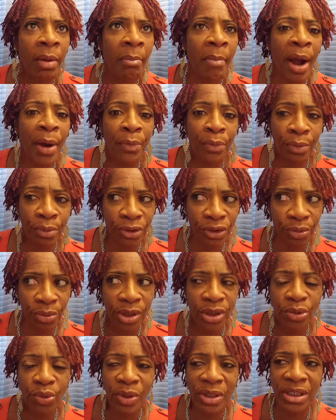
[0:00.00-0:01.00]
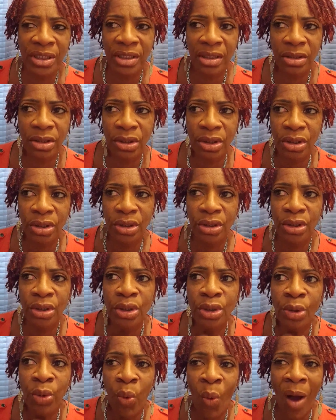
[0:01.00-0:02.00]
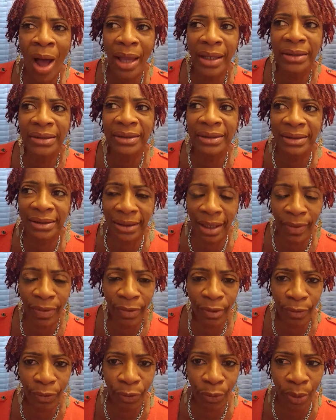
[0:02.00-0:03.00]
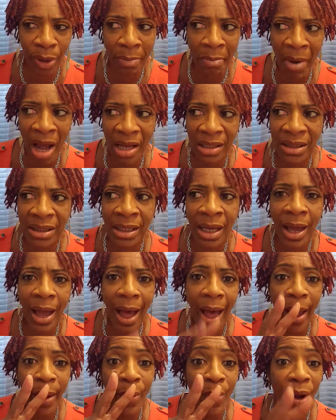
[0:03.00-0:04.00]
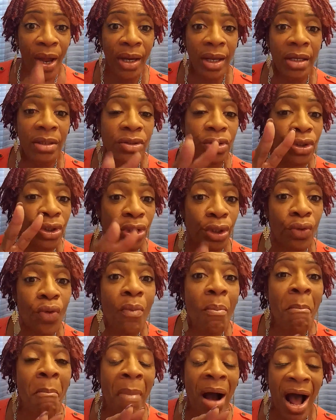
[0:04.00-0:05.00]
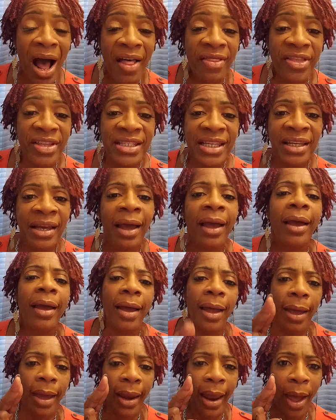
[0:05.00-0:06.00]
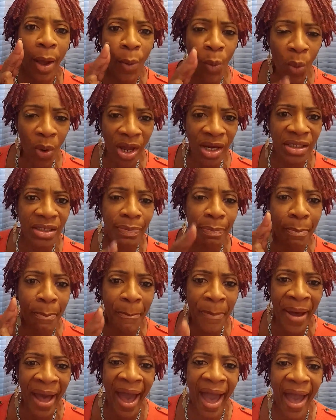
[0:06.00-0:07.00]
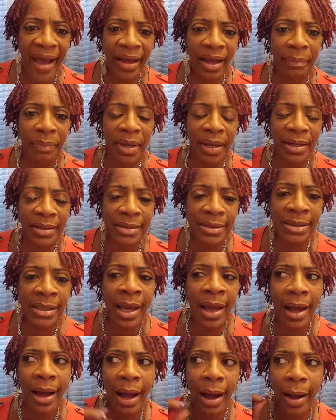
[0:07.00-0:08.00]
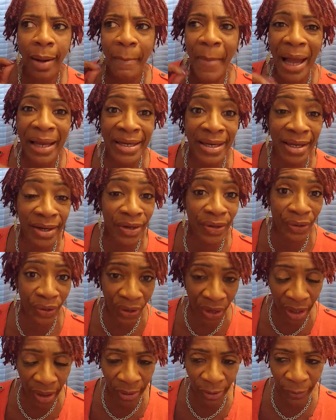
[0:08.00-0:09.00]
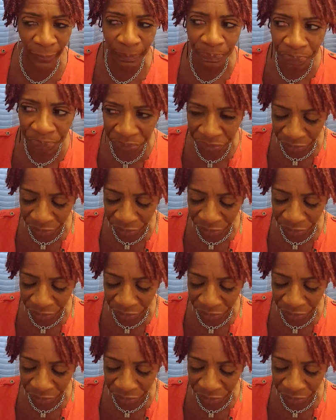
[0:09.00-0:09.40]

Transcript: my roots retwisted twice in the 3 months. I waited 2 months and I went back because I needed a color.